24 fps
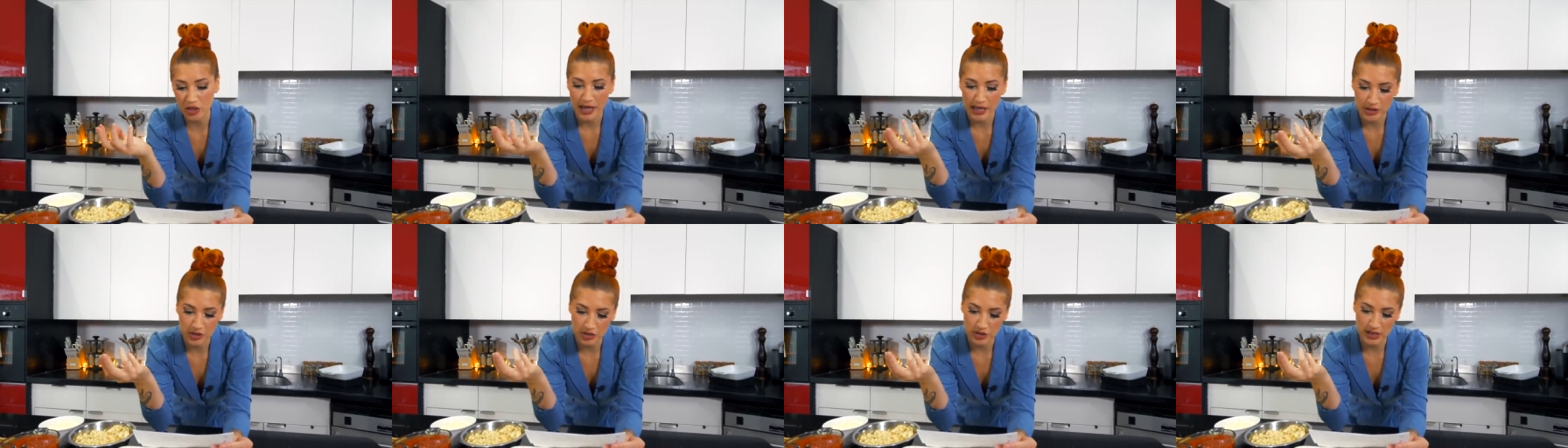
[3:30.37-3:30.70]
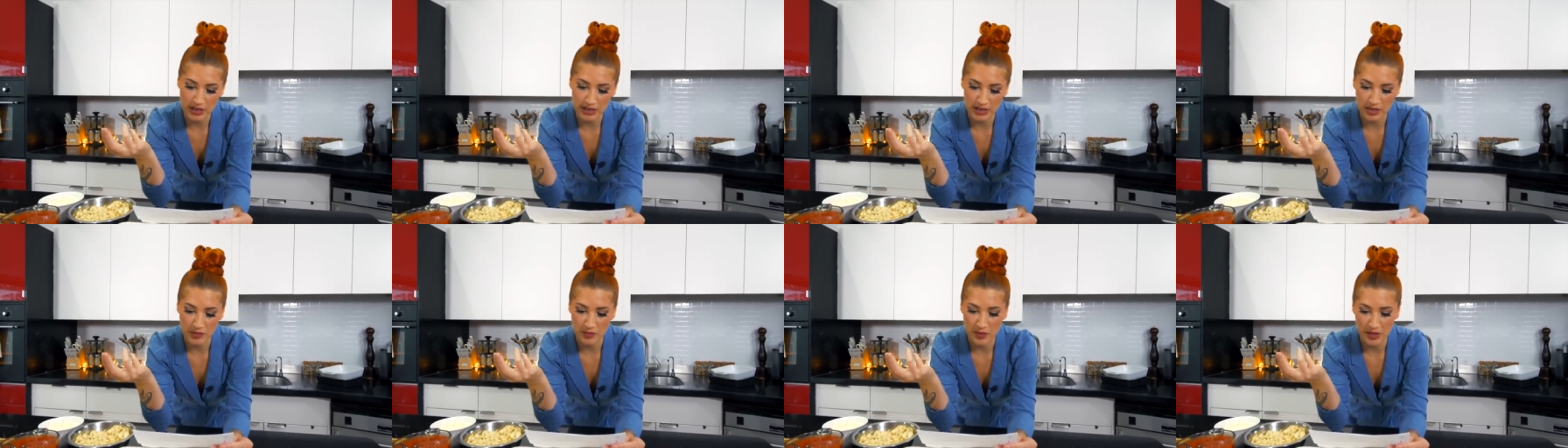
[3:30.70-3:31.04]
I just
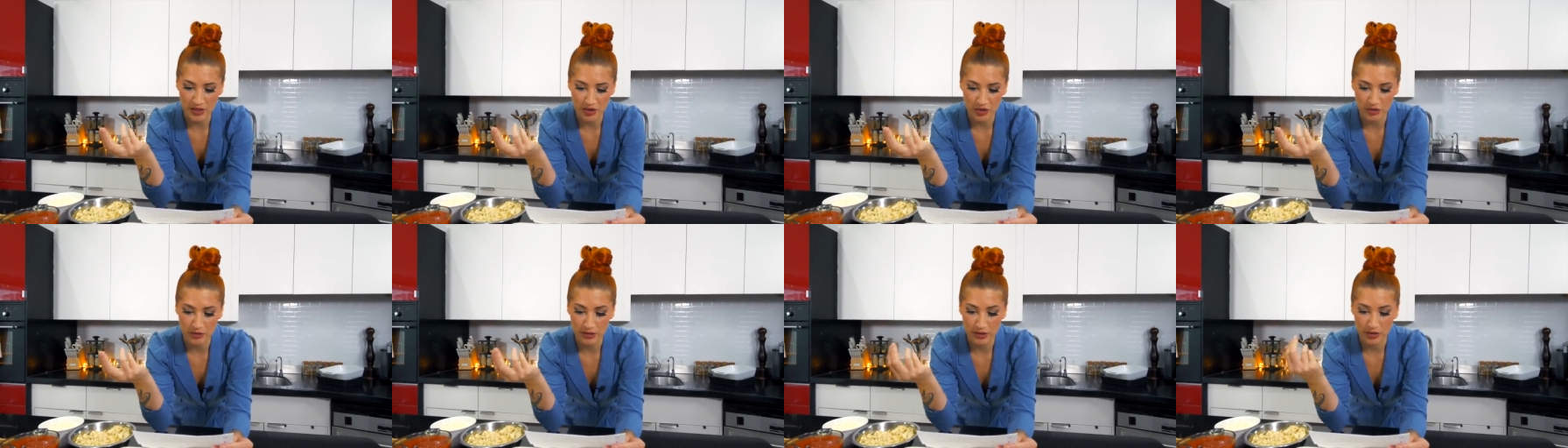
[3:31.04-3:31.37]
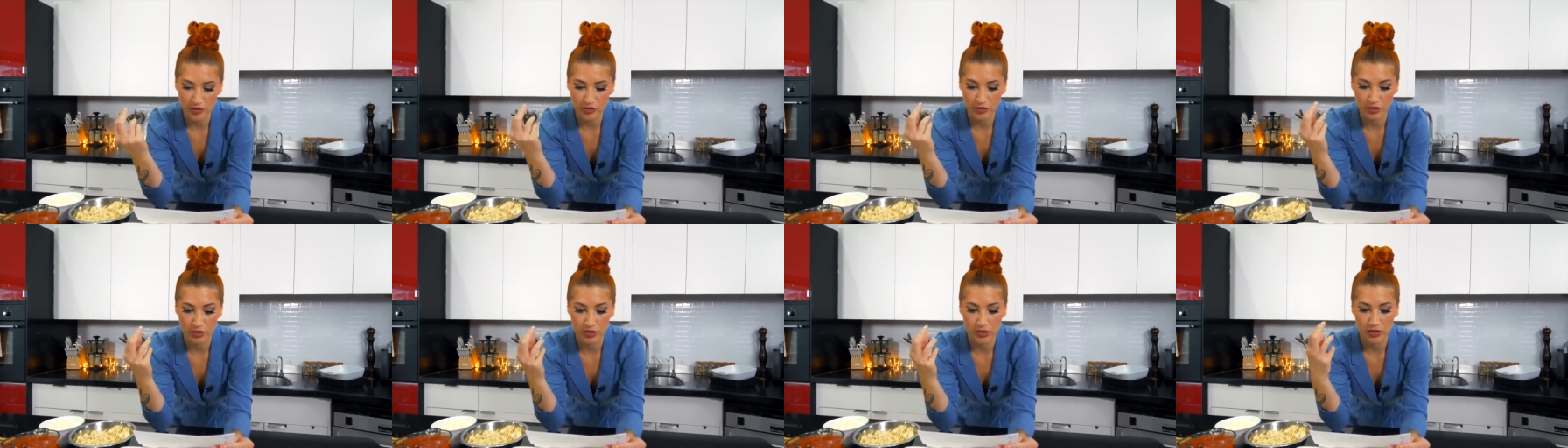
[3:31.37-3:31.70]
like to make sure the
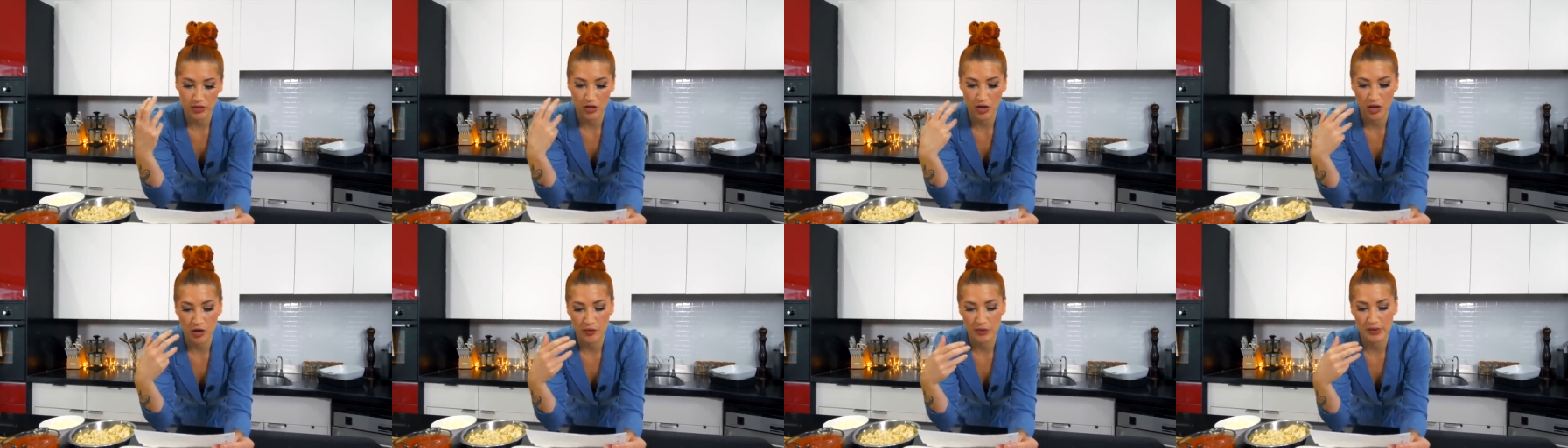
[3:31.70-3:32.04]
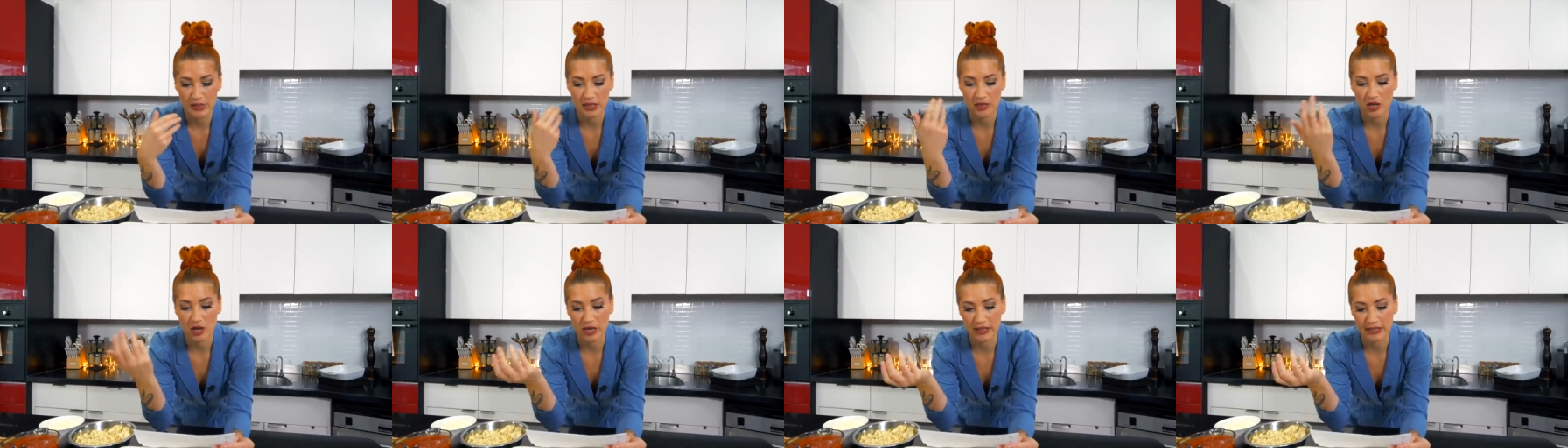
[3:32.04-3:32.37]
noodles are always
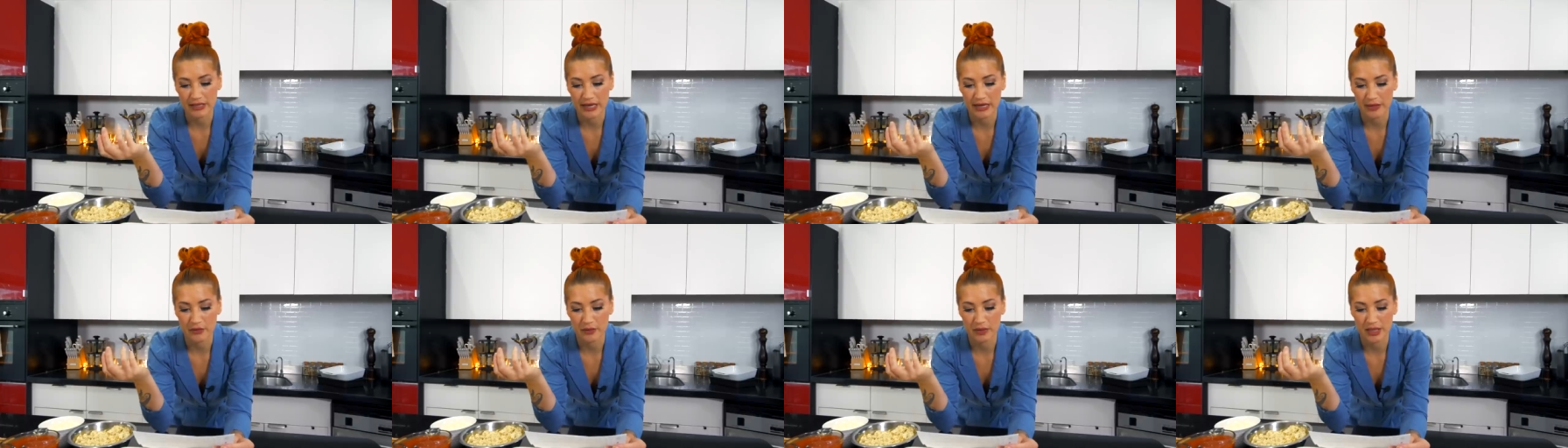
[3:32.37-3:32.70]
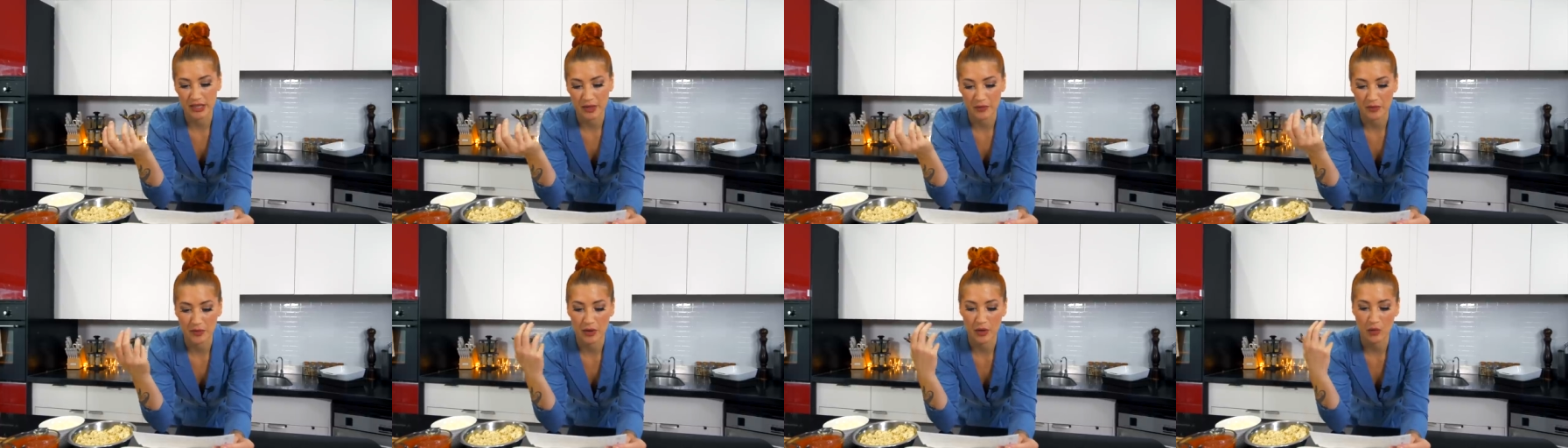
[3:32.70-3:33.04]
in contact with
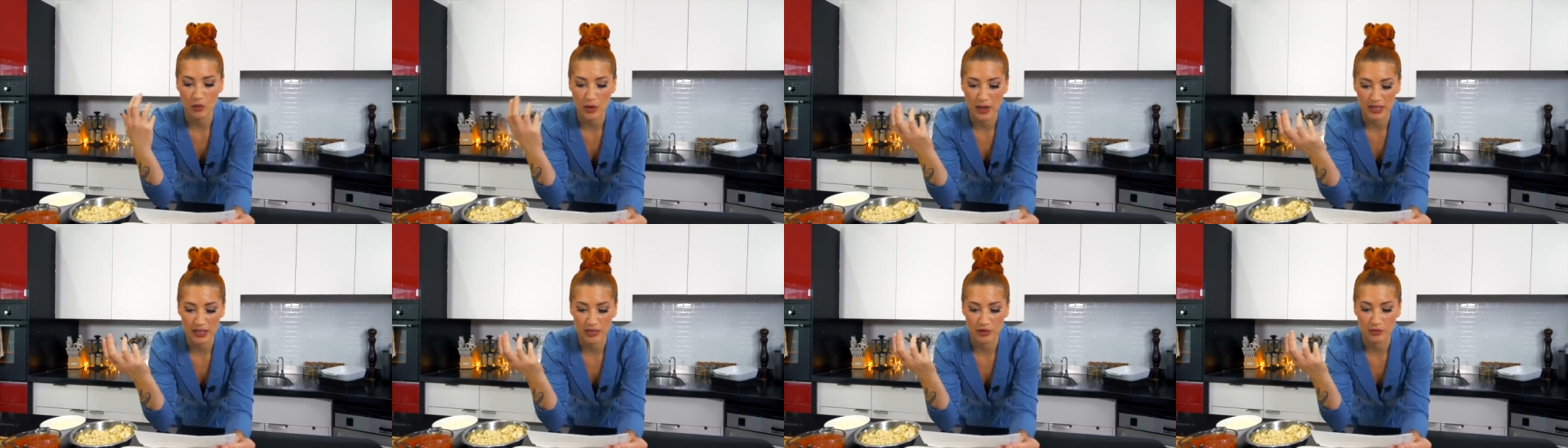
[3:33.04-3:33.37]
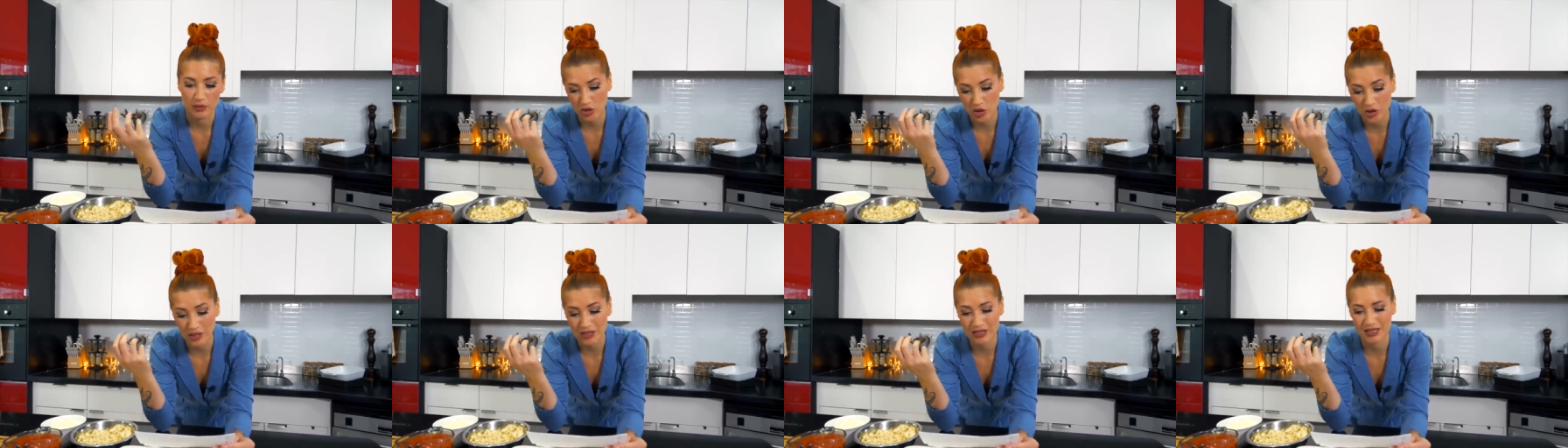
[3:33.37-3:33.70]
something wet so
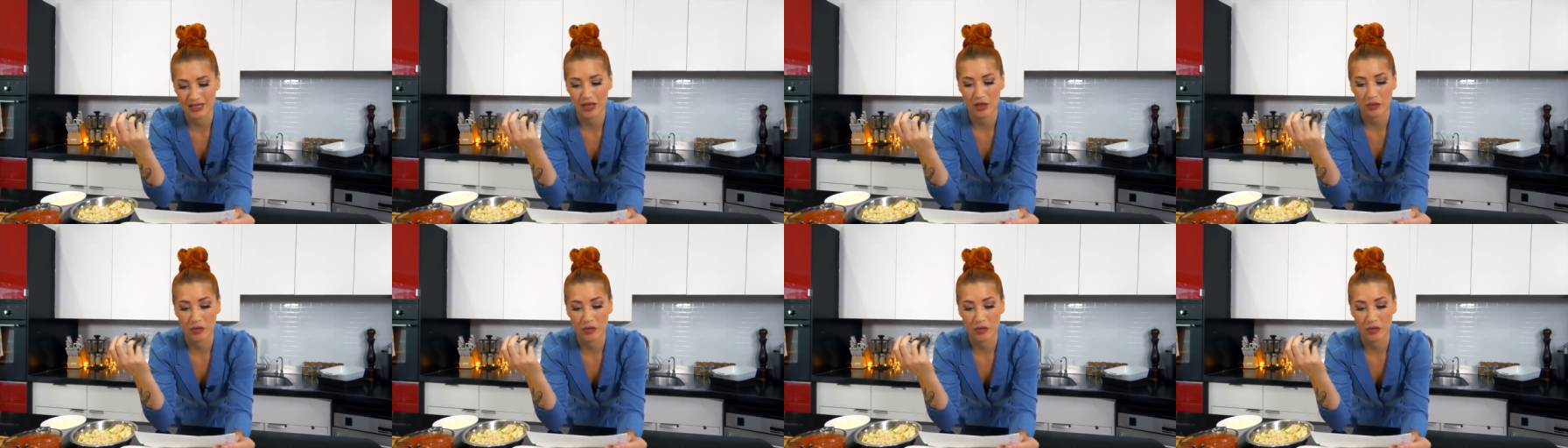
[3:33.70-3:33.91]
it cooks